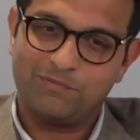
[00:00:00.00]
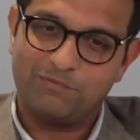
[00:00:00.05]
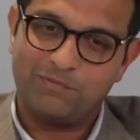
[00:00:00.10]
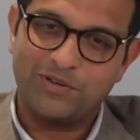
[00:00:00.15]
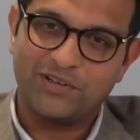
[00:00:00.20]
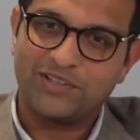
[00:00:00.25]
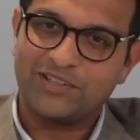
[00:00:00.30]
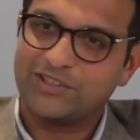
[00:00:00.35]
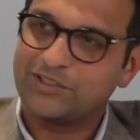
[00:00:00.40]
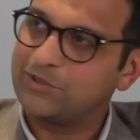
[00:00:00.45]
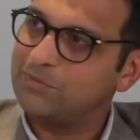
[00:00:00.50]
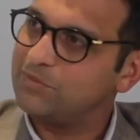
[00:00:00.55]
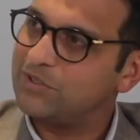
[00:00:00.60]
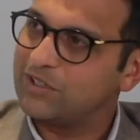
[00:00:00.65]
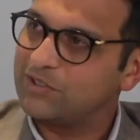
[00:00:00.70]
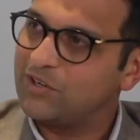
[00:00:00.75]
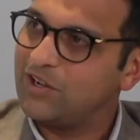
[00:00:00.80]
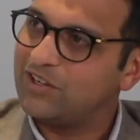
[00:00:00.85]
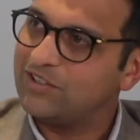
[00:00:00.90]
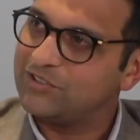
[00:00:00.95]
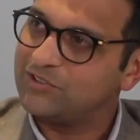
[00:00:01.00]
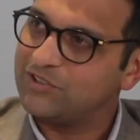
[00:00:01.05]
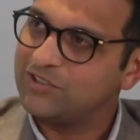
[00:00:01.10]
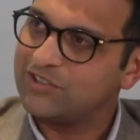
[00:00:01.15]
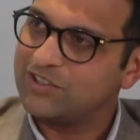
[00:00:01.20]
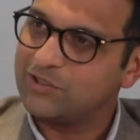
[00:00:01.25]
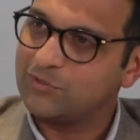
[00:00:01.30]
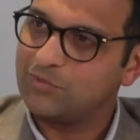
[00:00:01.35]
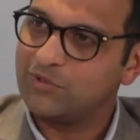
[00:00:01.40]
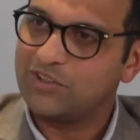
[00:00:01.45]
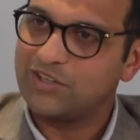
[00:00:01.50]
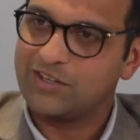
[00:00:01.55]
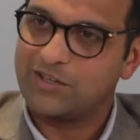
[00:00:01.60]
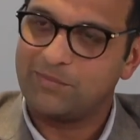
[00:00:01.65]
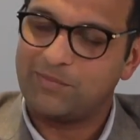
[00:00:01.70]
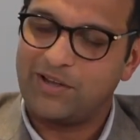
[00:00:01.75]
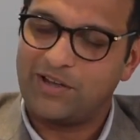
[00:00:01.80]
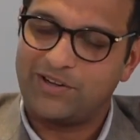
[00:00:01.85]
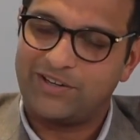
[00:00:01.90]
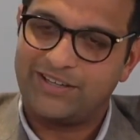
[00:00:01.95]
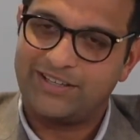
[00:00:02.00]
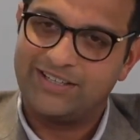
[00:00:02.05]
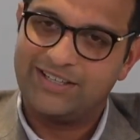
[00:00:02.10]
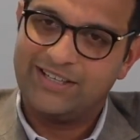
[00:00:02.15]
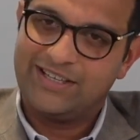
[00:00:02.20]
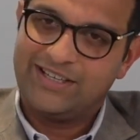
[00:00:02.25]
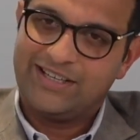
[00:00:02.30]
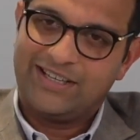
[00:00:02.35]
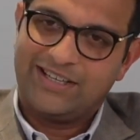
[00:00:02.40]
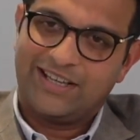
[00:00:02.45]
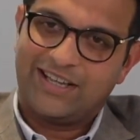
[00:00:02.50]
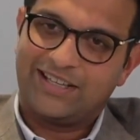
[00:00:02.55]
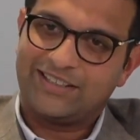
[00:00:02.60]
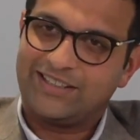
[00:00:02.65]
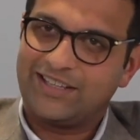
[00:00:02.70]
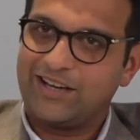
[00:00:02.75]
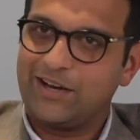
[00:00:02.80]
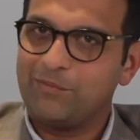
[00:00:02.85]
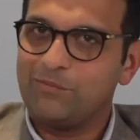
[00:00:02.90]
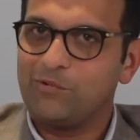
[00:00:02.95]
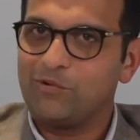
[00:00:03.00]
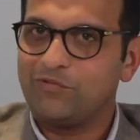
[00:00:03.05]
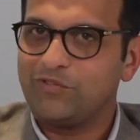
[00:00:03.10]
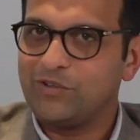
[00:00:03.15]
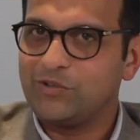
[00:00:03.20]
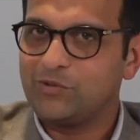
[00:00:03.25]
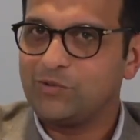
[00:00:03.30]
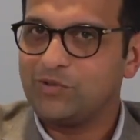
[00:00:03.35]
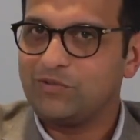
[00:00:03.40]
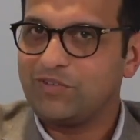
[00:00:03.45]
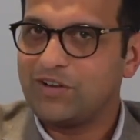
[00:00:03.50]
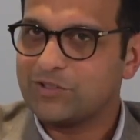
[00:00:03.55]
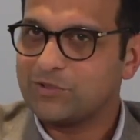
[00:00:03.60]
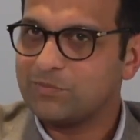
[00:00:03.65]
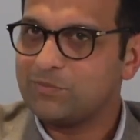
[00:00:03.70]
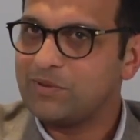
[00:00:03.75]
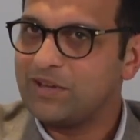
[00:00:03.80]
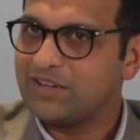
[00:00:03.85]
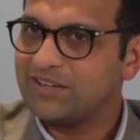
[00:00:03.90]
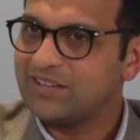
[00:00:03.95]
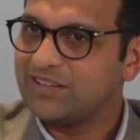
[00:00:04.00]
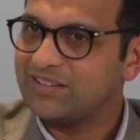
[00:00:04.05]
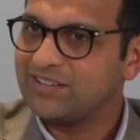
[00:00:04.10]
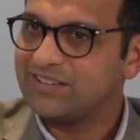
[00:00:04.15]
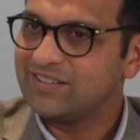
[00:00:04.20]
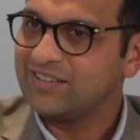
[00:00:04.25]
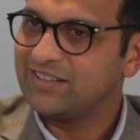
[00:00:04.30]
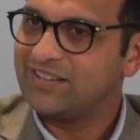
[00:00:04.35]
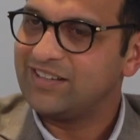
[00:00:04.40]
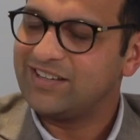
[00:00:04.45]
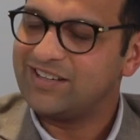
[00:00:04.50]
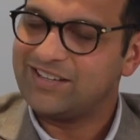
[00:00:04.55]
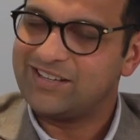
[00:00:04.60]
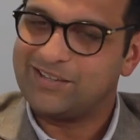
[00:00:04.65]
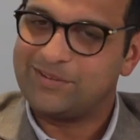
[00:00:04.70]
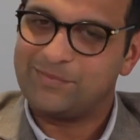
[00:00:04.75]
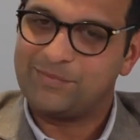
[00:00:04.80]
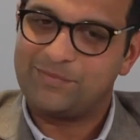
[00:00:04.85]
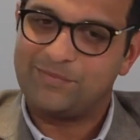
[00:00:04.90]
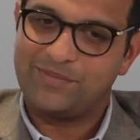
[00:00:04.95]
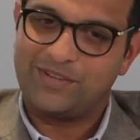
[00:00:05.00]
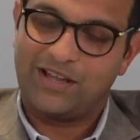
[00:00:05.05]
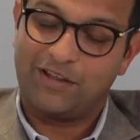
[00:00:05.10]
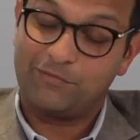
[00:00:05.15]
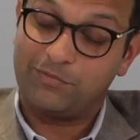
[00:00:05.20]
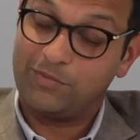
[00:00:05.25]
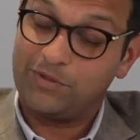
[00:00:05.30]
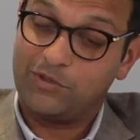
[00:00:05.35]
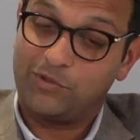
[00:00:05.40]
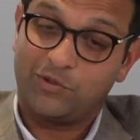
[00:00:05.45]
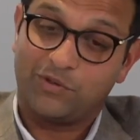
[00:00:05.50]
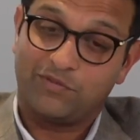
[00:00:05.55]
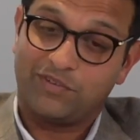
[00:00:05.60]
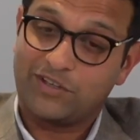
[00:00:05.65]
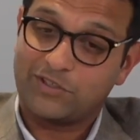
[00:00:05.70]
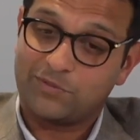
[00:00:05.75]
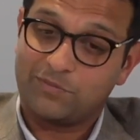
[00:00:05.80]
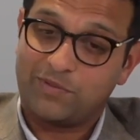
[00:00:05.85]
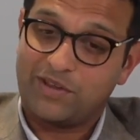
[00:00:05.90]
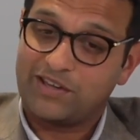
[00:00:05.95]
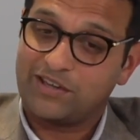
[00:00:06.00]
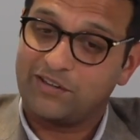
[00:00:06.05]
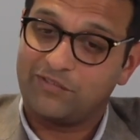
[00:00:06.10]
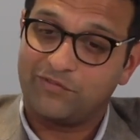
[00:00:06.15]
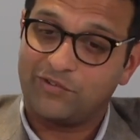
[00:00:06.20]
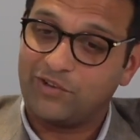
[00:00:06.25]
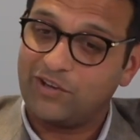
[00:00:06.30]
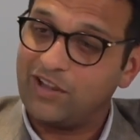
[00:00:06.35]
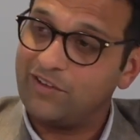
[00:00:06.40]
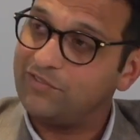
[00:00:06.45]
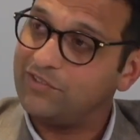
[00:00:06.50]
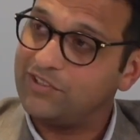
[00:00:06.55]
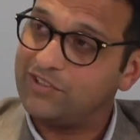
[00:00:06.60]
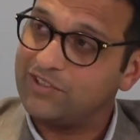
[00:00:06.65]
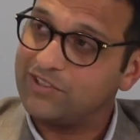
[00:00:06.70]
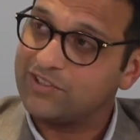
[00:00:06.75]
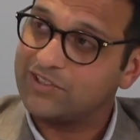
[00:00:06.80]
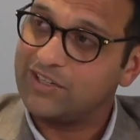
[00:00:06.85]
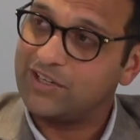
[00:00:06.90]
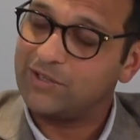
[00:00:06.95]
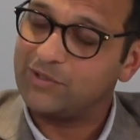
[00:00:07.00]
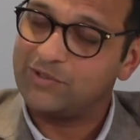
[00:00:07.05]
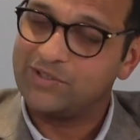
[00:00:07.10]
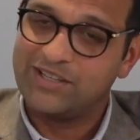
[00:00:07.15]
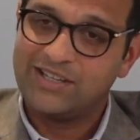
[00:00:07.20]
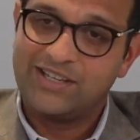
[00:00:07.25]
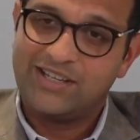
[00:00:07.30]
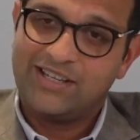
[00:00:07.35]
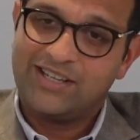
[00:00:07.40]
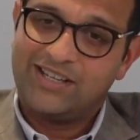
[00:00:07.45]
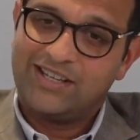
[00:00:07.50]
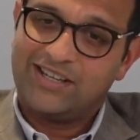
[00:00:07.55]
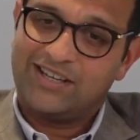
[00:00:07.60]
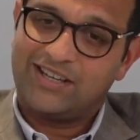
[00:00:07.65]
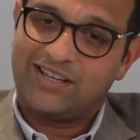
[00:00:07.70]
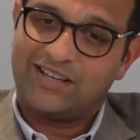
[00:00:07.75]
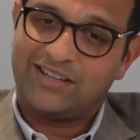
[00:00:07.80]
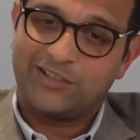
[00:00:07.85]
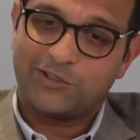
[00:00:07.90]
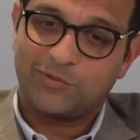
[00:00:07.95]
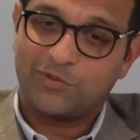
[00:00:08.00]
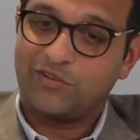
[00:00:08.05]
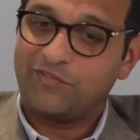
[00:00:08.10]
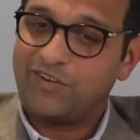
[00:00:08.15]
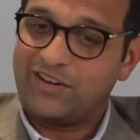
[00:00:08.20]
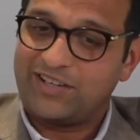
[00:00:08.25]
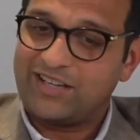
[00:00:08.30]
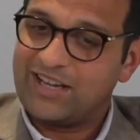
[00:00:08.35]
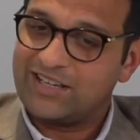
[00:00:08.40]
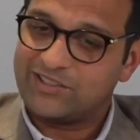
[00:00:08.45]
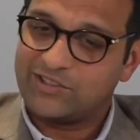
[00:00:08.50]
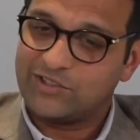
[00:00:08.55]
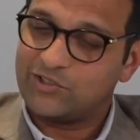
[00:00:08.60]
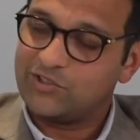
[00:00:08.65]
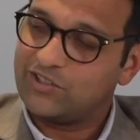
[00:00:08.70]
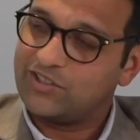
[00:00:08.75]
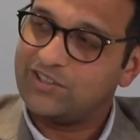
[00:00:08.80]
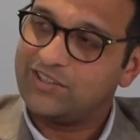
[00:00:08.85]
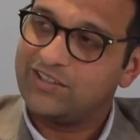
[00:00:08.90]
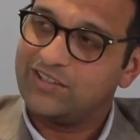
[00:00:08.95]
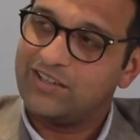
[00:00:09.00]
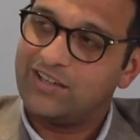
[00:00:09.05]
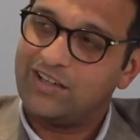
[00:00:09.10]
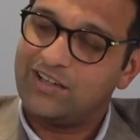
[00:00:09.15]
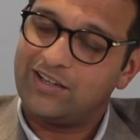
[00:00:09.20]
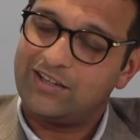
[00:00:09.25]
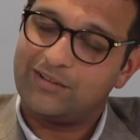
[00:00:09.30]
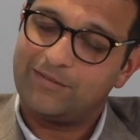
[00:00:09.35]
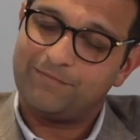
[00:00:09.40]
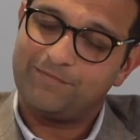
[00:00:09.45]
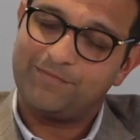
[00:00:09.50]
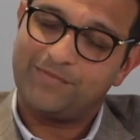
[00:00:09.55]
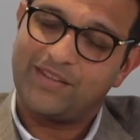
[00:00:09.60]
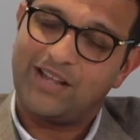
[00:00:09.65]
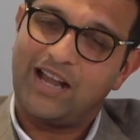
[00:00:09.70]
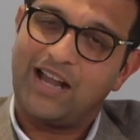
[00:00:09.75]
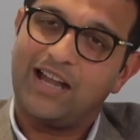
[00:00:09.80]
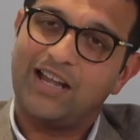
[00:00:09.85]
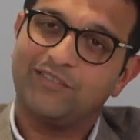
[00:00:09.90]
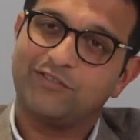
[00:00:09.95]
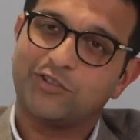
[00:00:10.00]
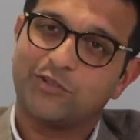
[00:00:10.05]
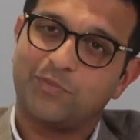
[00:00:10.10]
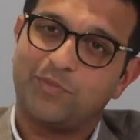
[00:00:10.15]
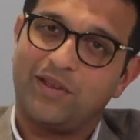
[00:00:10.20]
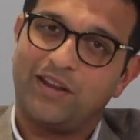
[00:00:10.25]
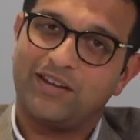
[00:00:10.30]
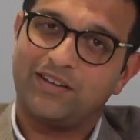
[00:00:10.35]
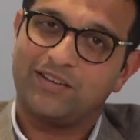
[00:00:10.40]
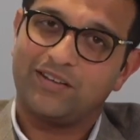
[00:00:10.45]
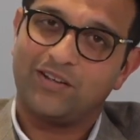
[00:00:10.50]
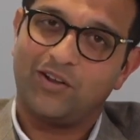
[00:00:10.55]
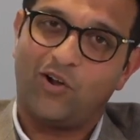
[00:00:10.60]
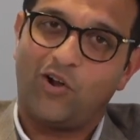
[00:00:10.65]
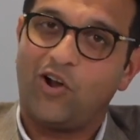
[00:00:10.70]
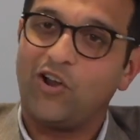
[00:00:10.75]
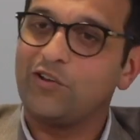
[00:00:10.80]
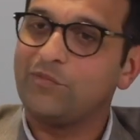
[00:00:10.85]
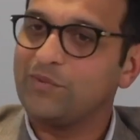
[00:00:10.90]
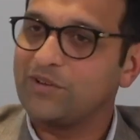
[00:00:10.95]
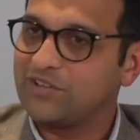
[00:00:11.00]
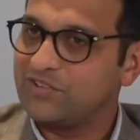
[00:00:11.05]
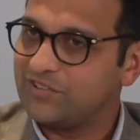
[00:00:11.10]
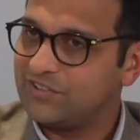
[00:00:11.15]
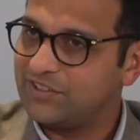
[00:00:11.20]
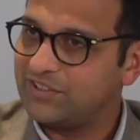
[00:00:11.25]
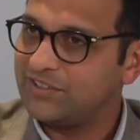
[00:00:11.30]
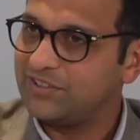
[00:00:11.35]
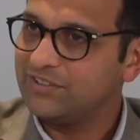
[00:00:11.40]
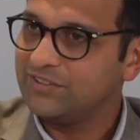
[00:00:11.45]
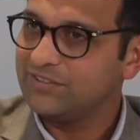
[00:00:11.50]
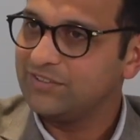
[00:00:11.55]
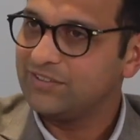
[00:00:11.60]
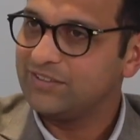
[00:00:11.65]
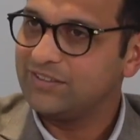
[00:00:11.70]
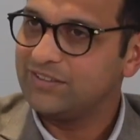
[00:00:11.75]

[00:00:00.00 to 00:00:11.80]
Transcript: building some technologies as we think about it. And then I moved into investment banking. I've been doing investment banking for 11 years now, and it's been a fantastic journey. I have spent all of my career